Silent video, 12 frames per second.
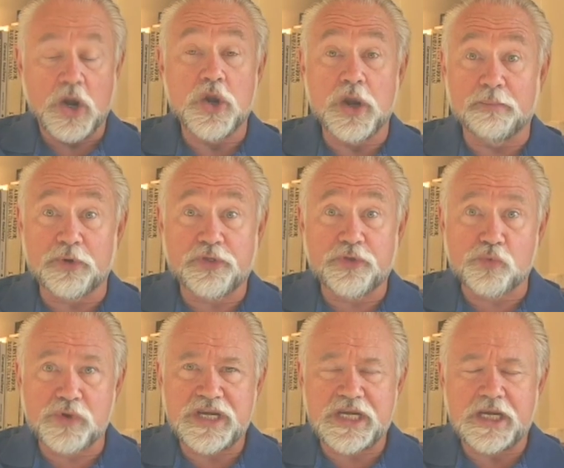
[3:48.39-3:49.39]
Number
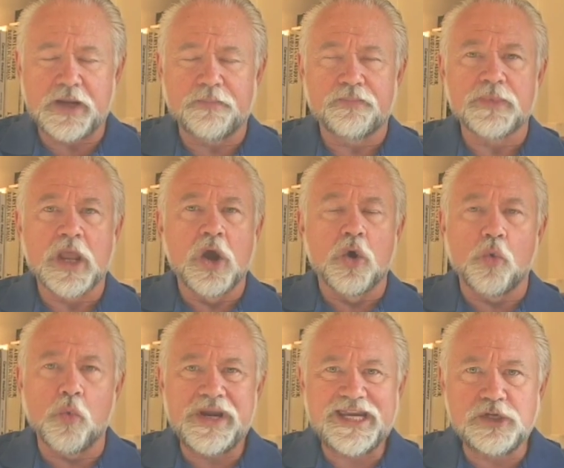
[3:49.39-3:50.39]
3,
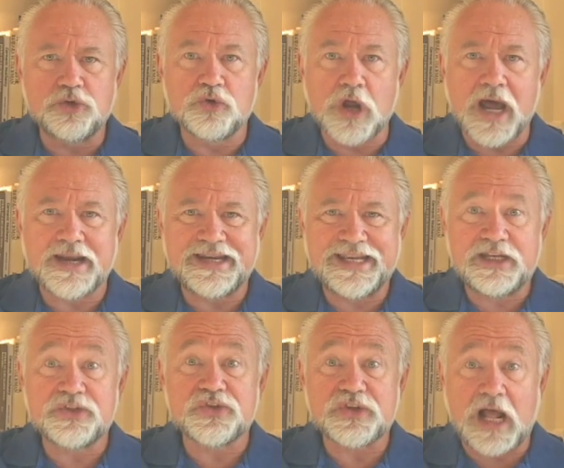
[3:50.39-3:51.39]
we do not
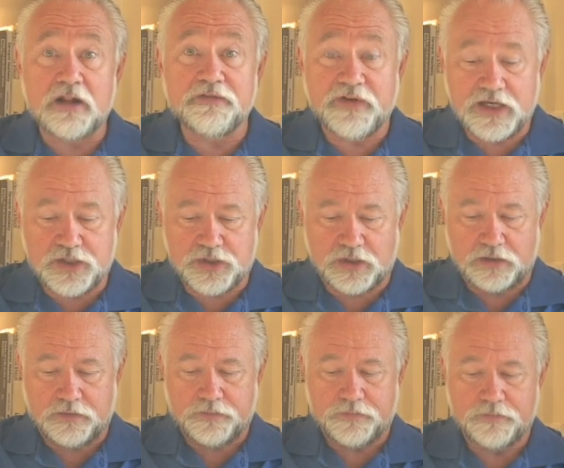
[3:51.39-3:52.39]
need salvation.
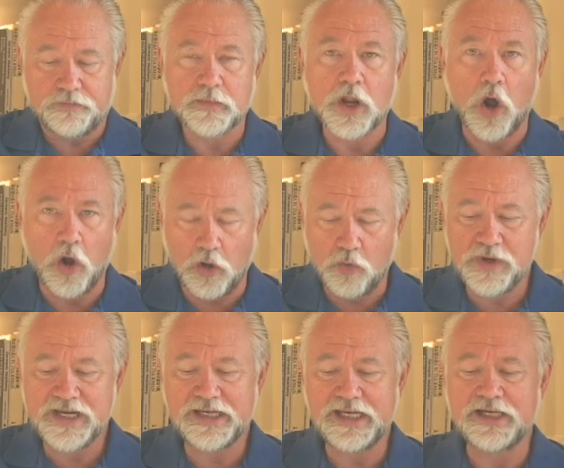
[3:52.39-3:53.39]
All
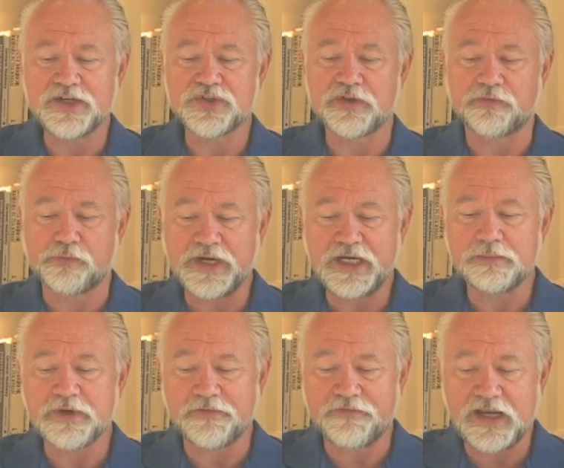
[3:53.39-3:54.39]
we need is the freedom
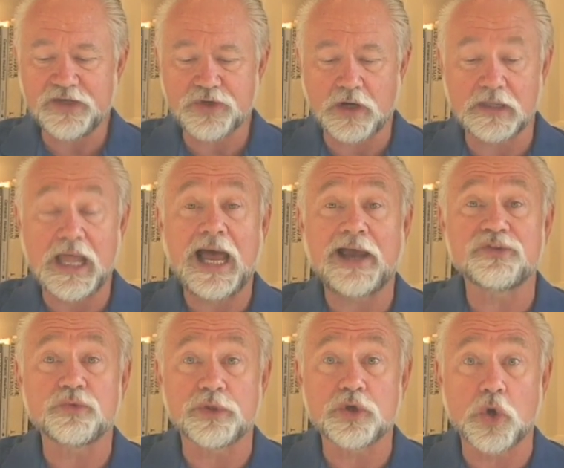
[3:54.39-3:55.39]
to face our
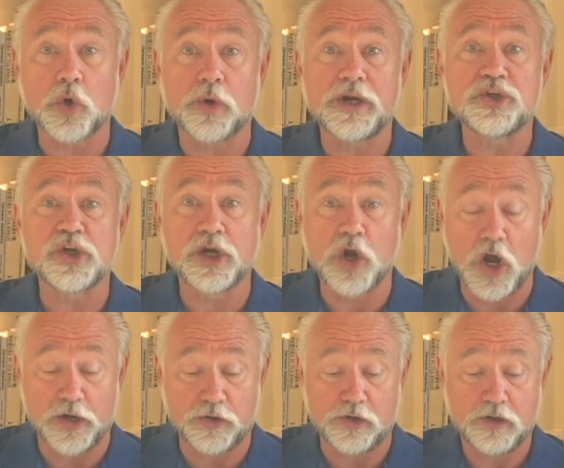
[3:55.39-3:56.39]
lives with courage and
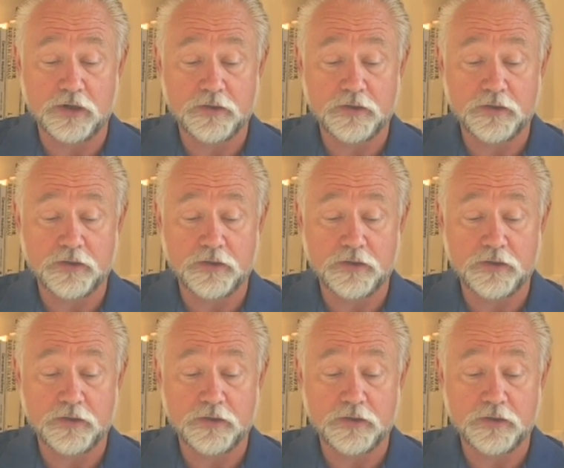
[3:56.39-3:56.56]
honor.